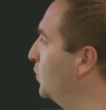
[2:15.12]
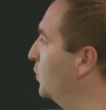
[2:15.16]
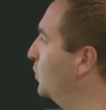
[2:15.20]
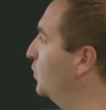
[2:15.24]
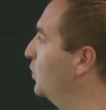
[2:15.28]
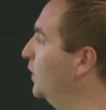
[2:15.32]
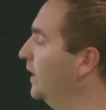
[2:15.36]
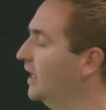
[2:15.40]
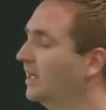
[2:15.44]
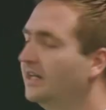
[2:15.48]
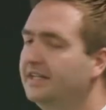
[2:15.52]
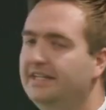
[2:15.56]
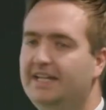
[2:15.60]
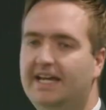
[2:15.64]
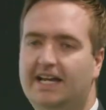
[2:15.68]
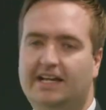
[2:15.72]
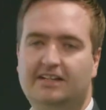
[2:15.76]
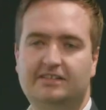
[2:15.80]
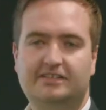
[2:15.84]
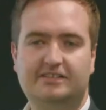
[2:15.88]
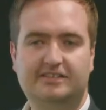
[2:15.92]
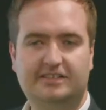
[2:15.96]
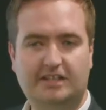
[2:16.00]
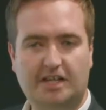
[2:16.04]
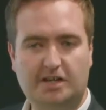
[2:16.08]
We are now
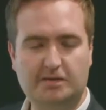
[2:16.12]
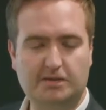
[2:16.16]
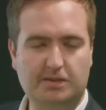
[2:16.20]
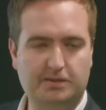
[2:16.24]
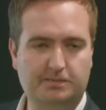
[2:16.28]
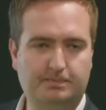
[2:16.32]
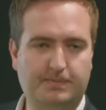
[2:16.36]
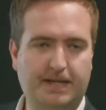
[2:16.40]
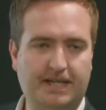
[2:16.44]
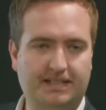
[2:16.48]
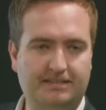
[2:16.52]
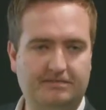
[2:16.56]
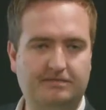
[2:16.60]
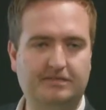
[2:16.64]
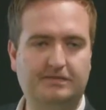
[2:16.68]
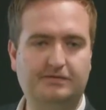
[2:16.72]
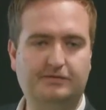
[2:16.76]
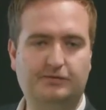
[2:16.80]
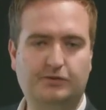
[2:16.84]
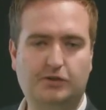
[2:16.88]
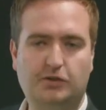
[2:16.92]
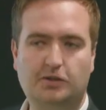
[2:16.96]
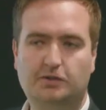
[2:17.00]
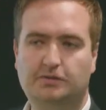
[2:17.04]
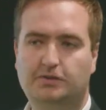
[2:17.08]
so much better
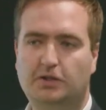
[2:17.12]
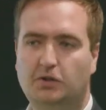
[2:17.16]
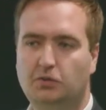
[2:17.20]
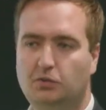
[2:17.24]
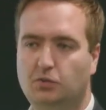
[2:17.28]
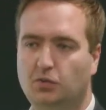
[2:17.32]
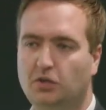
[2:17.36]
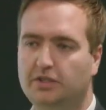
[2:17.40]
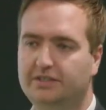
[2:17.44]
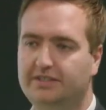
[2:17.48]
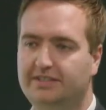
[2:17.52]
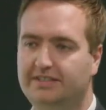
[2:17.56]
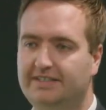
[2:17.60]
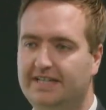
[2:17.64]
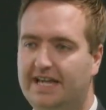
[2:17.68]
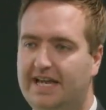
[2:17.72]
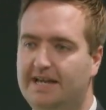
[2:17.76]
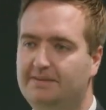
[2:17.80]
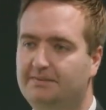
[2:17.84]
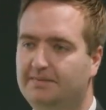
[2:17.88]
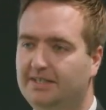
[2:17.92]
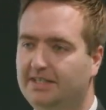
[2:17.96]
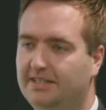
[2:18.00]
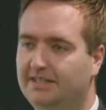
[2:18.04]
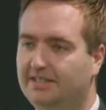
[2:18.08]
informed of what is
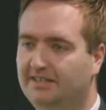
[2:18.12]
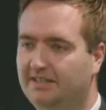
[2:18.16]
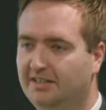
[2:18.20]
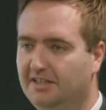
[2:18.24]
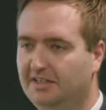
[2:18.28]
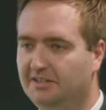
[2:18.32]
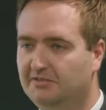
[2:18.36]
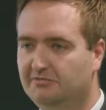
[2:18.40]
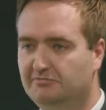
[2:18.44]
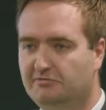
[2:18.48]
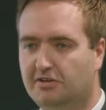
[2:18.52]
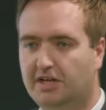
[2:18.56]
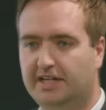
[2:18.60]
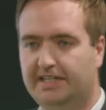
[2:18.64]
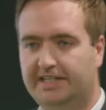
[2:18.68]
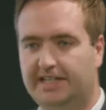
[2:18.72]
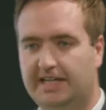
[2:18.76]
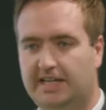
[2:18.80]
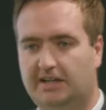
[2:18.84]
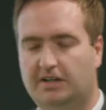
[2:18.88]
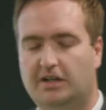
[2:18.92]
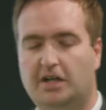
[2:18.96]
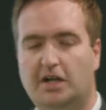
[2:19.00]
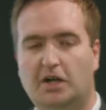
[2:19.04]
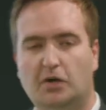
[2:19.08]
happening right
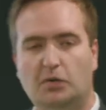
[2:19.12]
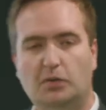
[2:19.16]
now.